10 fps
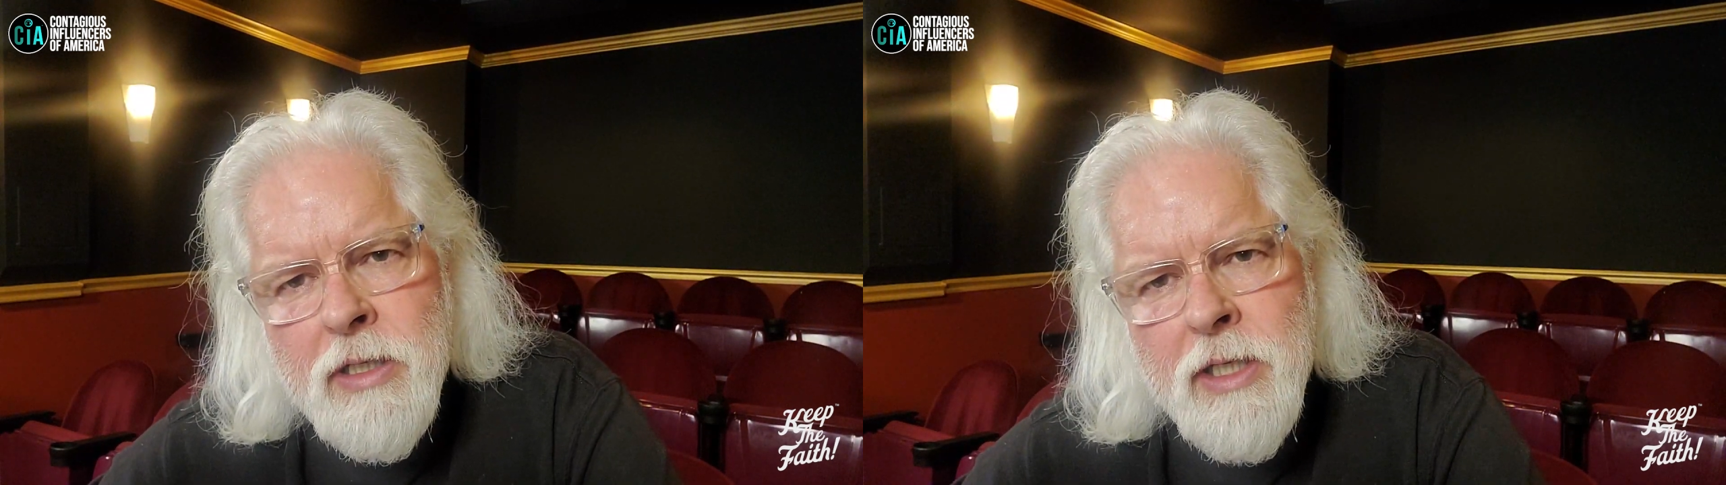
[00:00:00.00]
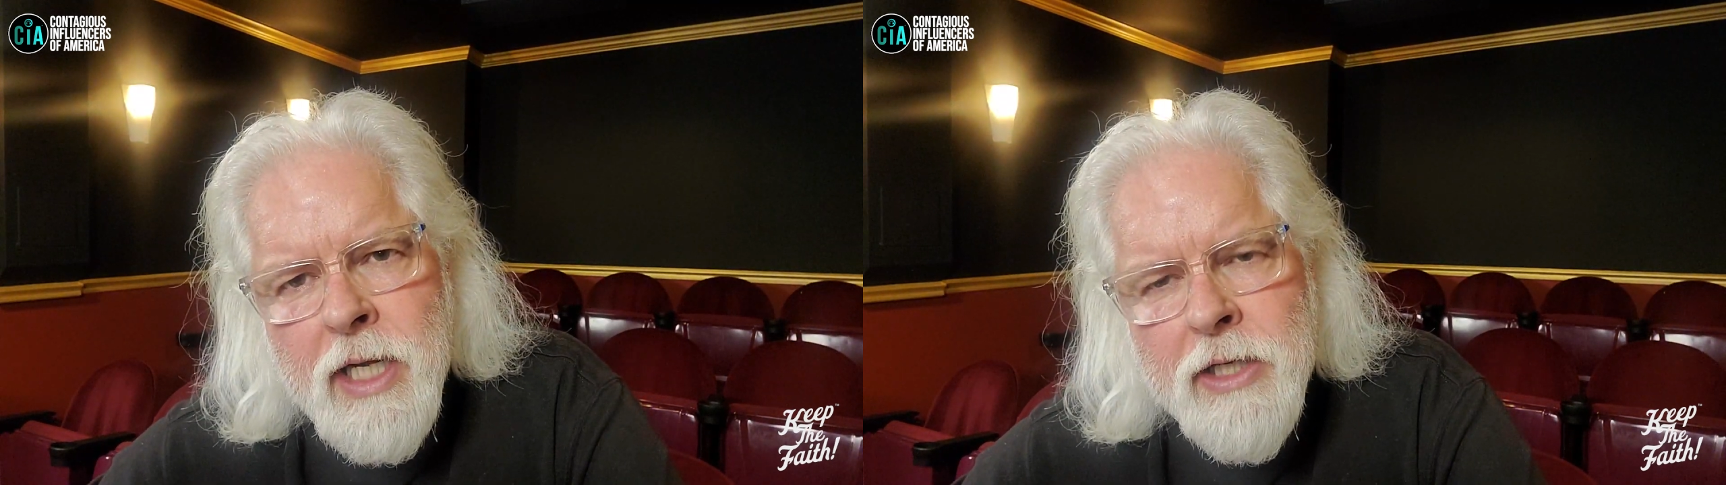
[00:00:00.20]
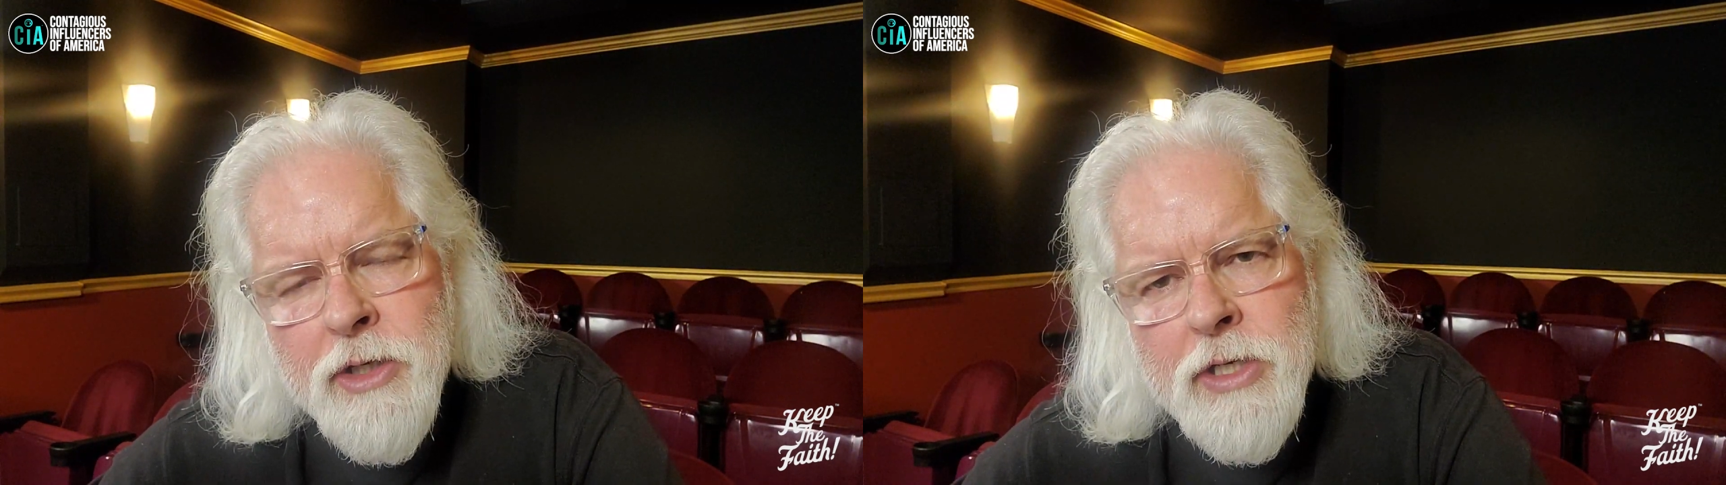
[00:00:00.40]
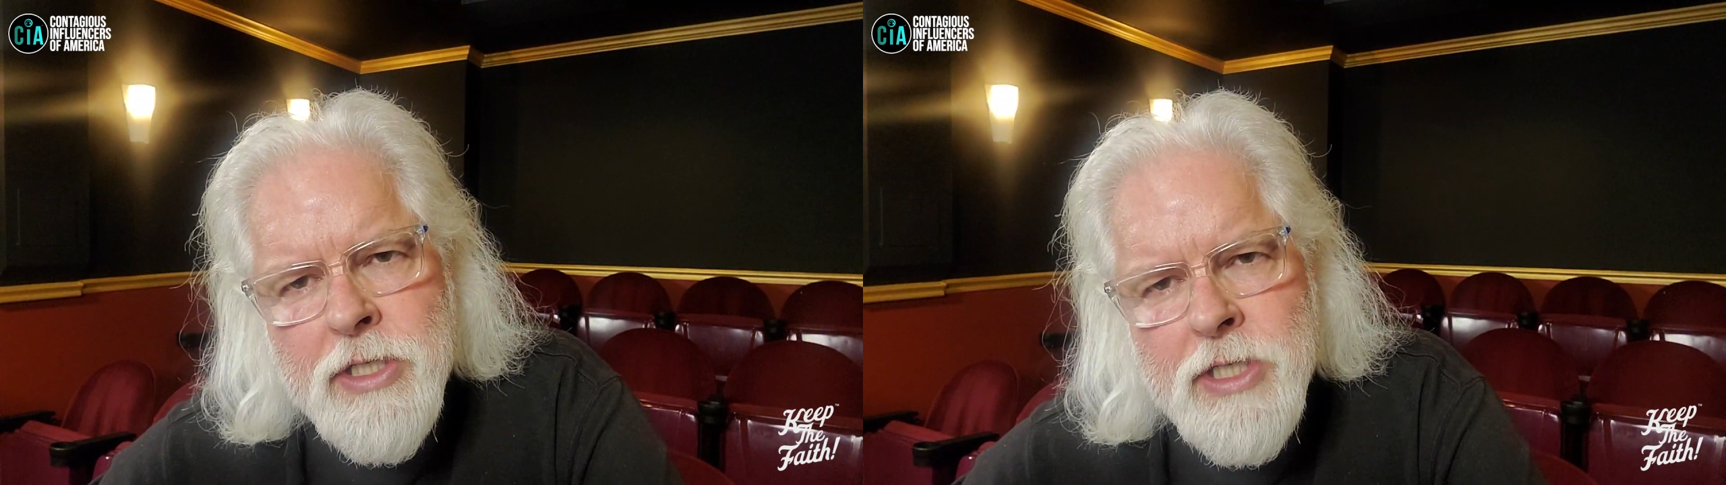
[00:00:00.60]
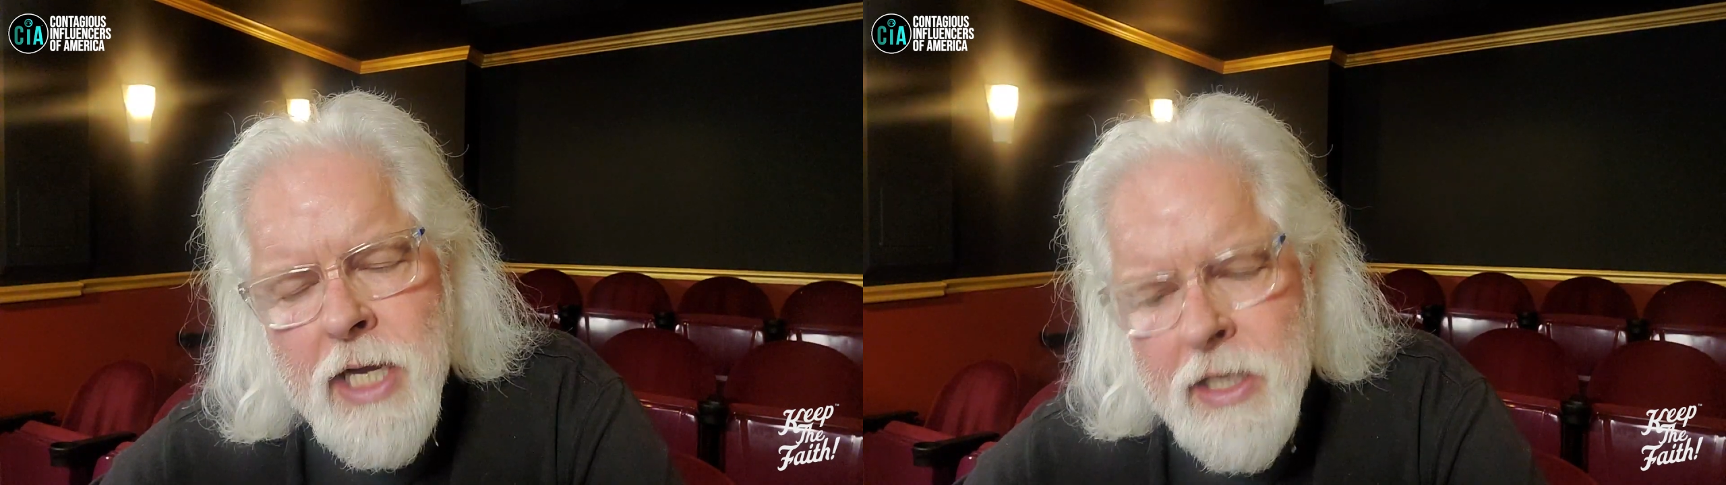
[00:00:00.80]
and you
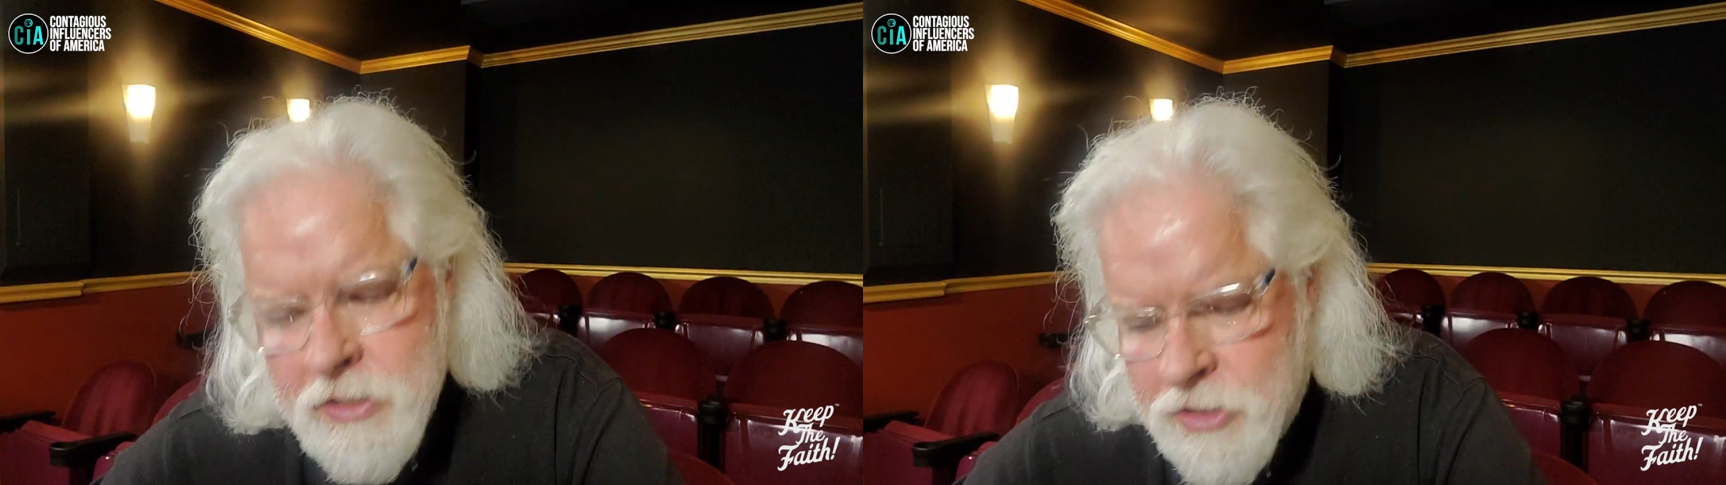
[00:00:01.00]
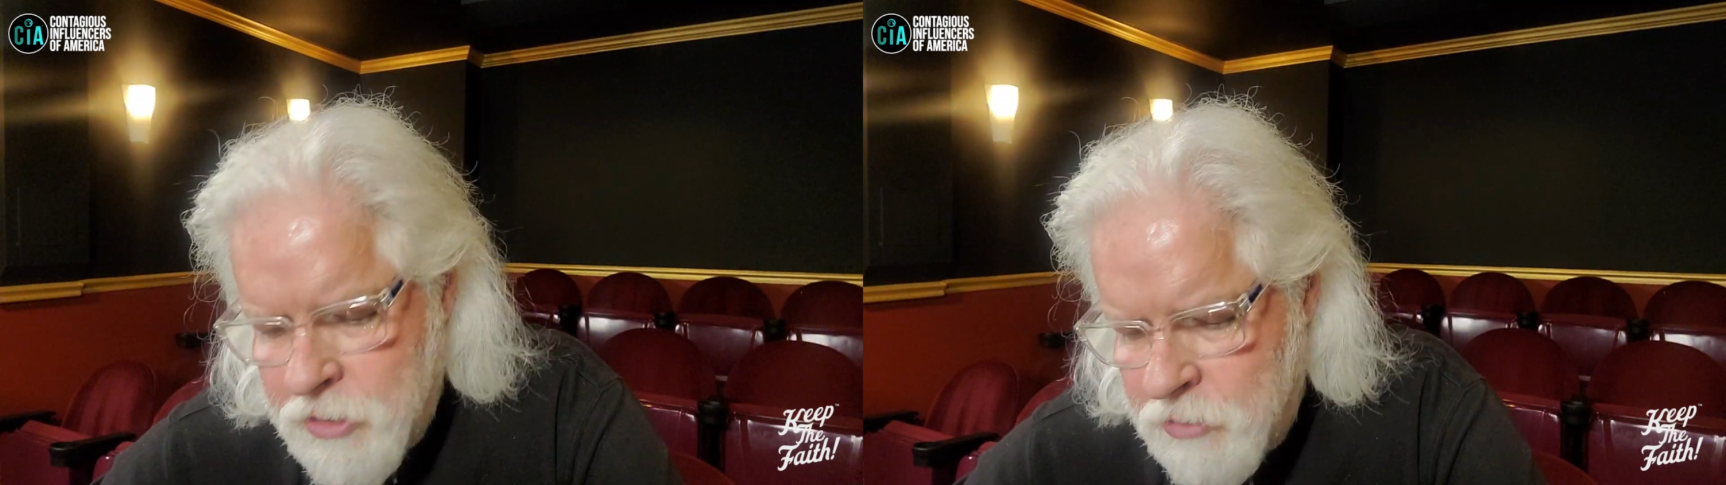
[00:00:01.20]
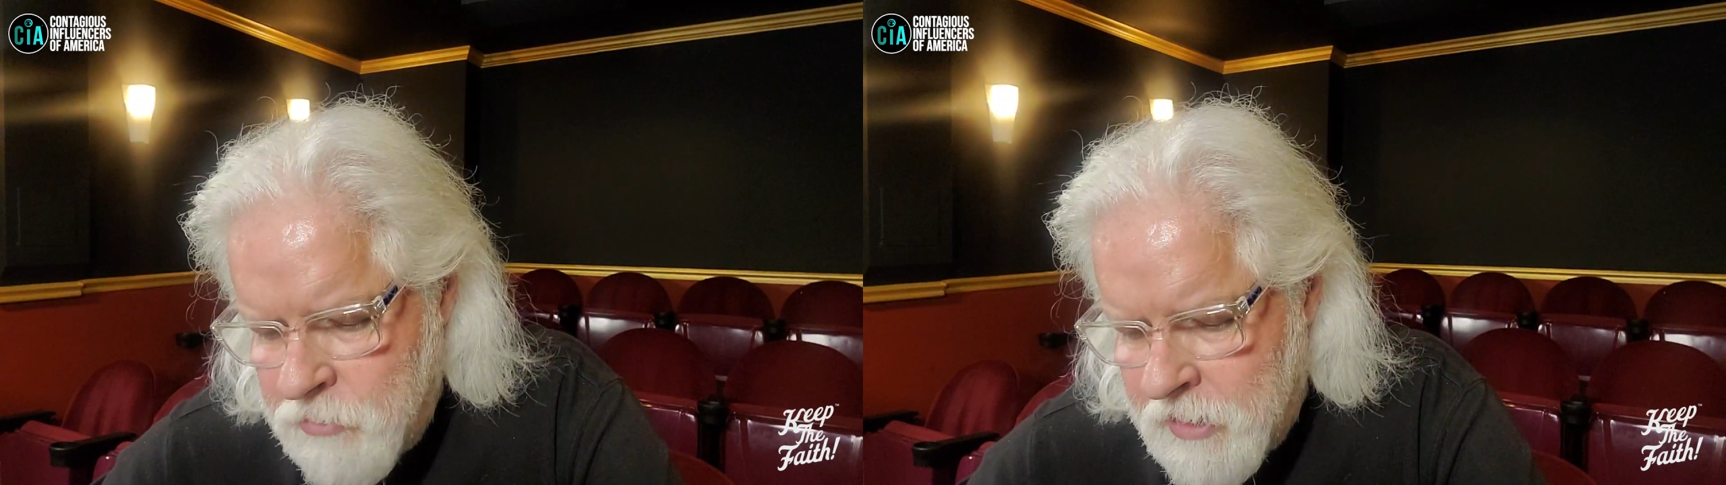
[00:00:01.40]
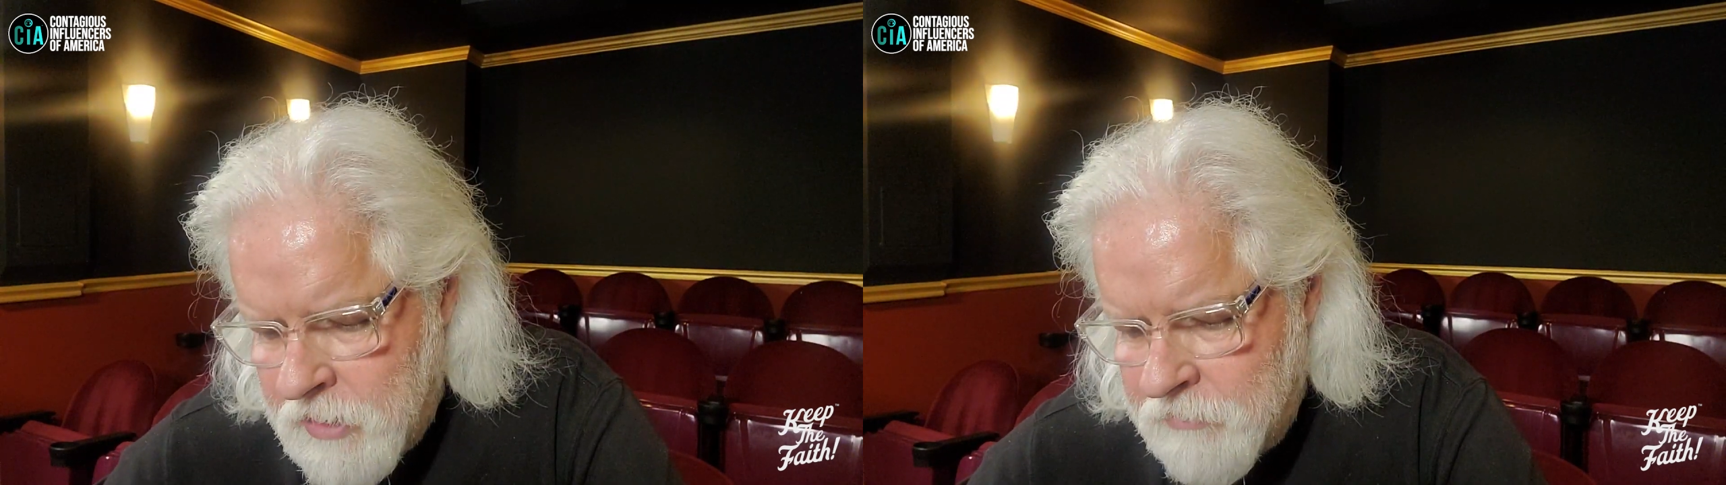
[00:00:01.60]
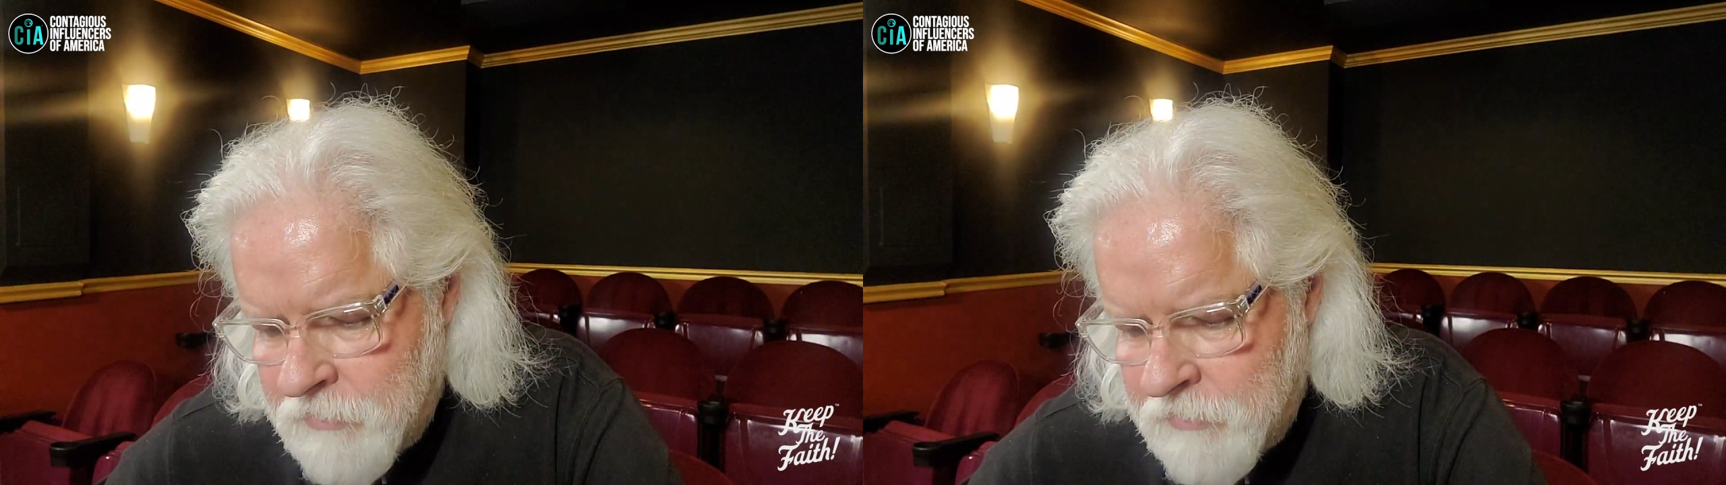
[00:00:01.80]
decided to